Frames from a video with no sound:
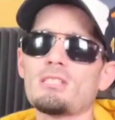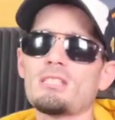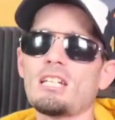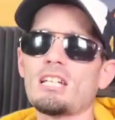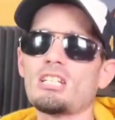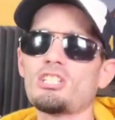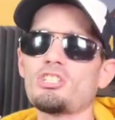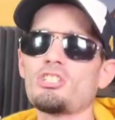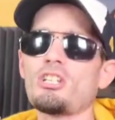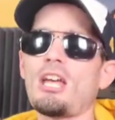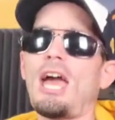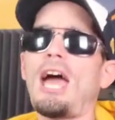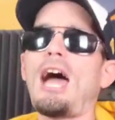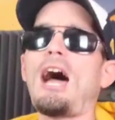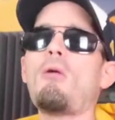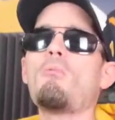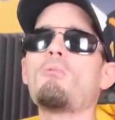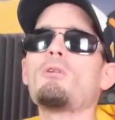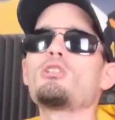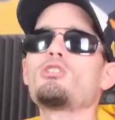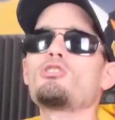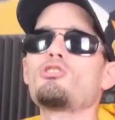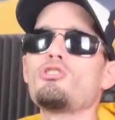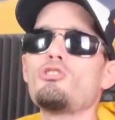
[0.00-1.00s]
section,
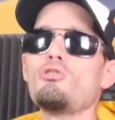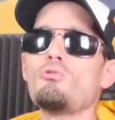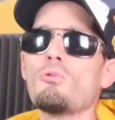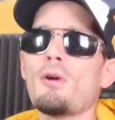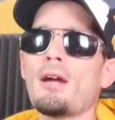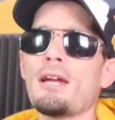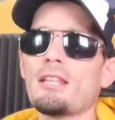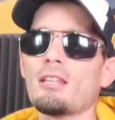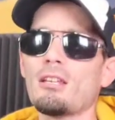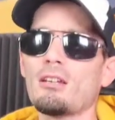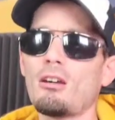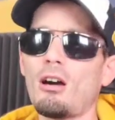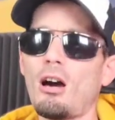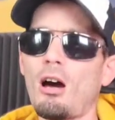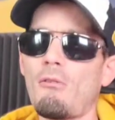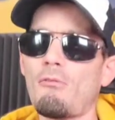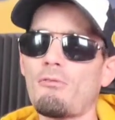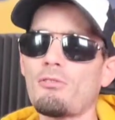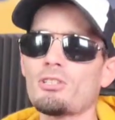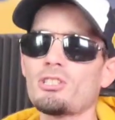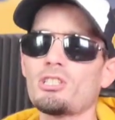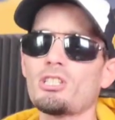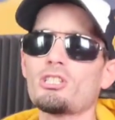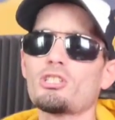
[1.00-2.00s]
how would you rank the
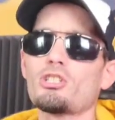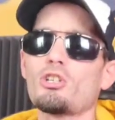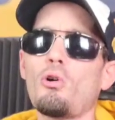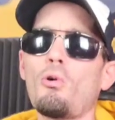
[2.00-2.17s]
conferences